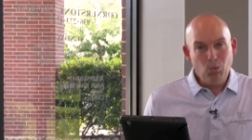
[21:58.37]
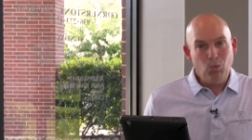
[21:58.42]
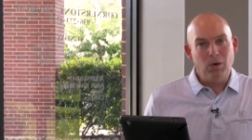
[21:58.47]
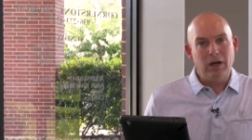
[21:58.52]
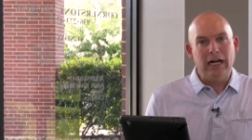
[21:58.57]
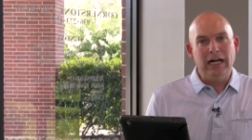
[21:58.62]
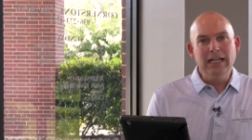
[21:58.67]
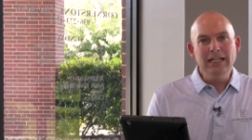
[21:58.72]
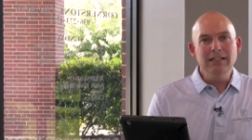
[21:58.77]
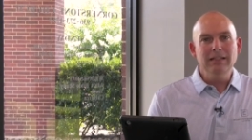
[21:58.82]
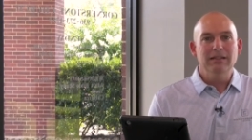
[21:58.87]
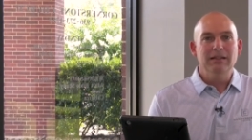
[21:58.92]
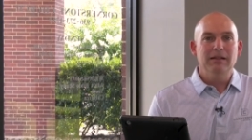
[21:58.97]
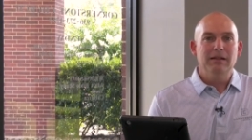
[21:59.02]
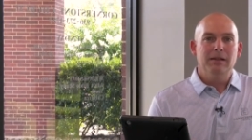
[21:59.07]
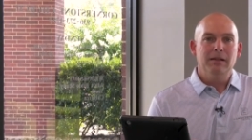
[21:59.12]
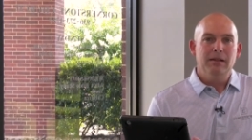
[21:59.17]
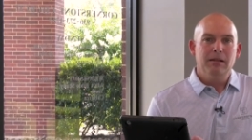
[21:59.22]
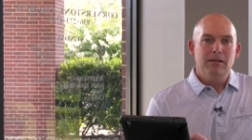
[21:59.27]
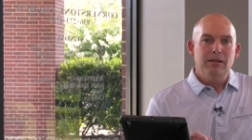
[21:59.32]
Why?
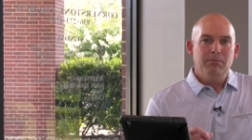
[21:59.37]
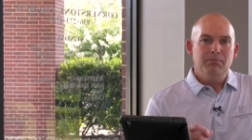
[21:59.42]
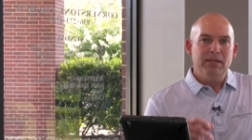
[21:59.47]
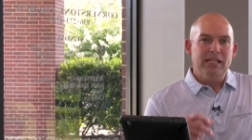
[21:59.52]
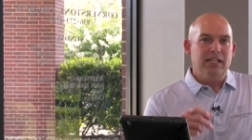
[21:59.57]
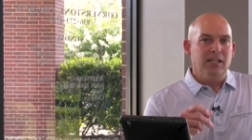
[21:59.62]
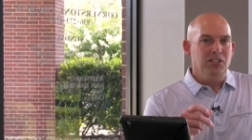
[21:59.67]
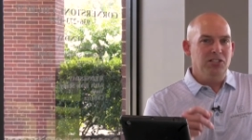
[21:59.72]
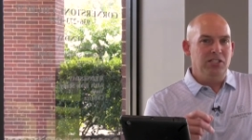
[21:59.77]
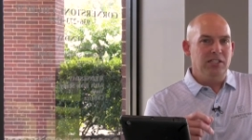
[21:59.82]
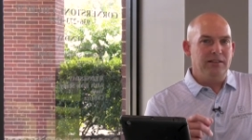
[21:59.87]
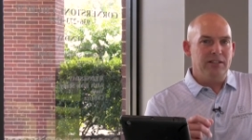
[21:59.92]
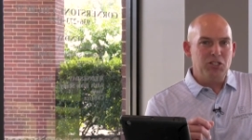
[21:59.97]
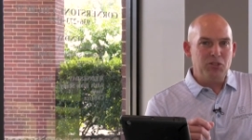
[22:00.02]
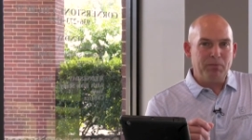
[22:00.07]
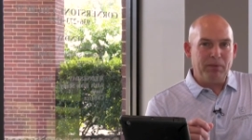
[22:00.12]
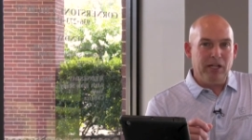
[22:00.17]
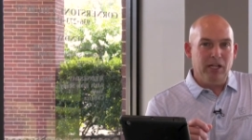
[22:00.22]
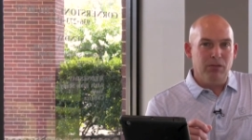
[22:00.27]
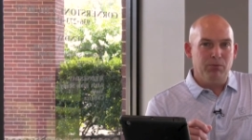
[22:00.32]
Because in
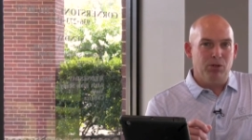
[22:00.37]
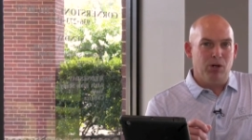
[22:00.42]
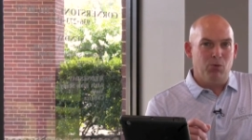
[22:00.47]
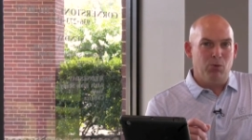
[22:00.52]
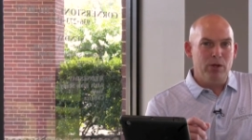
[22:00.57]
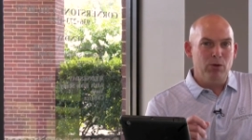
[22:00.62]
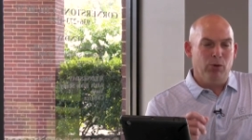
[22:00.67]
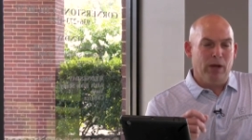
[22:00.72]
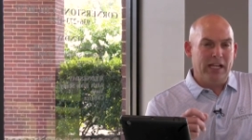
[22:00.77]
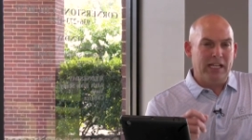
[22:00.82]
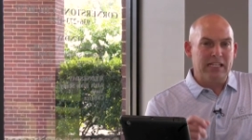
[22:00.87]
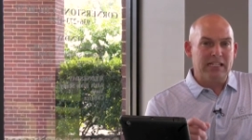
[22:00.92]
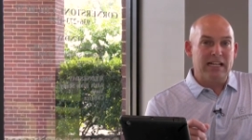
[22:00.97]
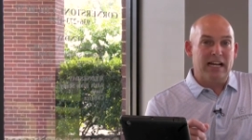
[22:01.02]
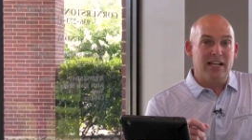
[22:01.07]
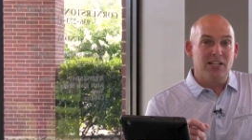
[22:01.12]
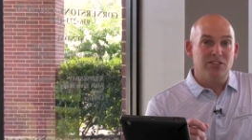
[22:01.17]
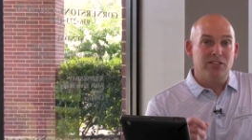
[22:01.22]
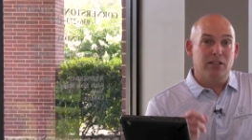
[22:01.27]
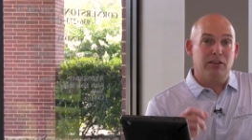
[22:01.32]
this parable, we
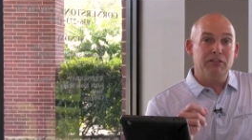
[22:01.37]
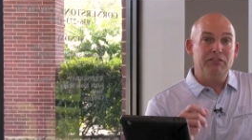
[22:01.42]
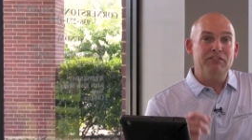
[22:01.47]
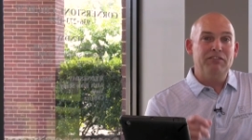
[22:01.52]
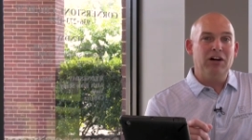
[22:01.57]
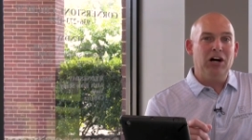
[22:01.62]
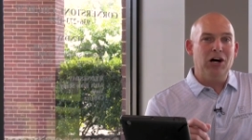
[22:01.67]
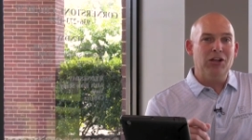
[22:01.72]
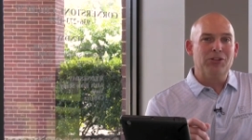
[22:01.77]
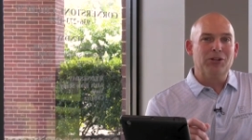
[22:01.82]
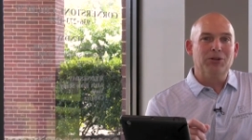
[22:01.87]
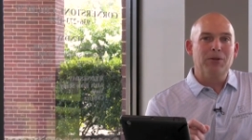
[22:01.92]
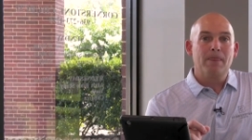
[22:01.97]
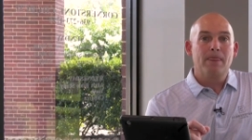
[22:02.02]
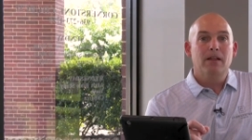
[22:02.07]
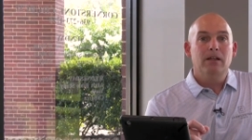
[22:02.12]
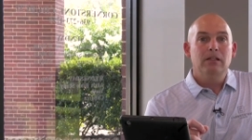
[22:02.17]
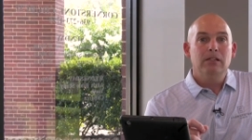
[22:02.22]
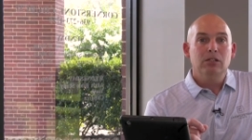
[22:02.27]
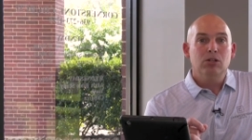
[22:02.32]
recognize that the Father
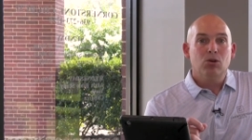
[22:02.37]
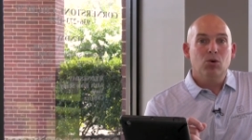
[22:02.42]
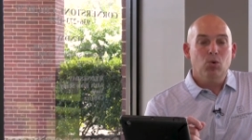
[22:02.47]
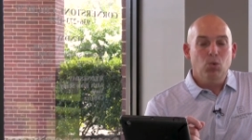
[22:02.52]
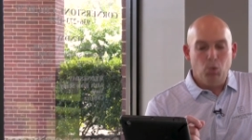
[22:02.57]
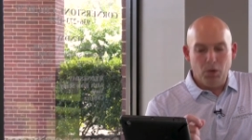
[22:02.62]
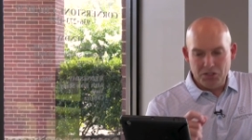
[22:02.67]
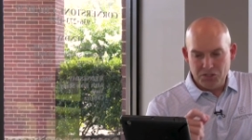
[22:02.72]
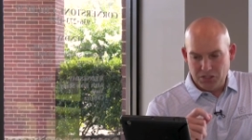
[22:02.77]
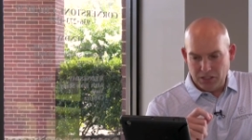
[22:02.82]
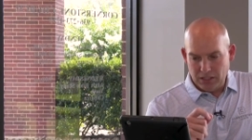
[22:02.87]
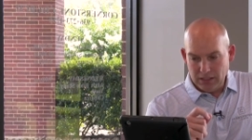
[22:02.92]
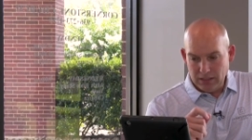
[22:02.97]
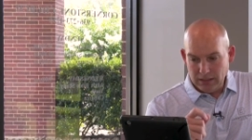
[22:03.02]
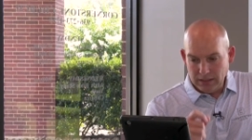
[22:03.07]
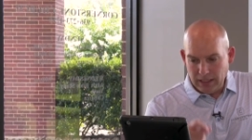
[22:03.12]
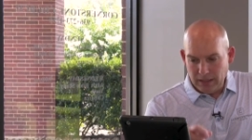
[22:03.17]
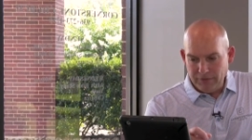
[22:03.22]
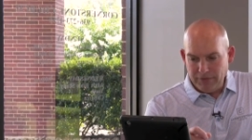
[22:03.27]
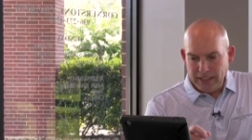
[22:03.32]
was a
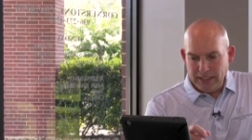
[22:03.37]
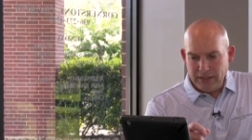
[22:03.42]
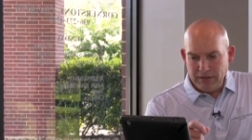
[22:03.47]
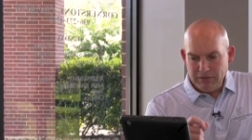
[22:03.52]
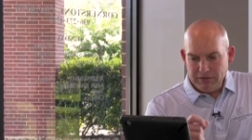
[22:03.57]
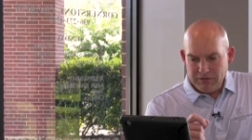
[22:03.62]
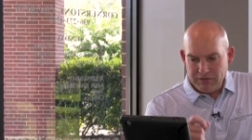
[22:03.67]
loving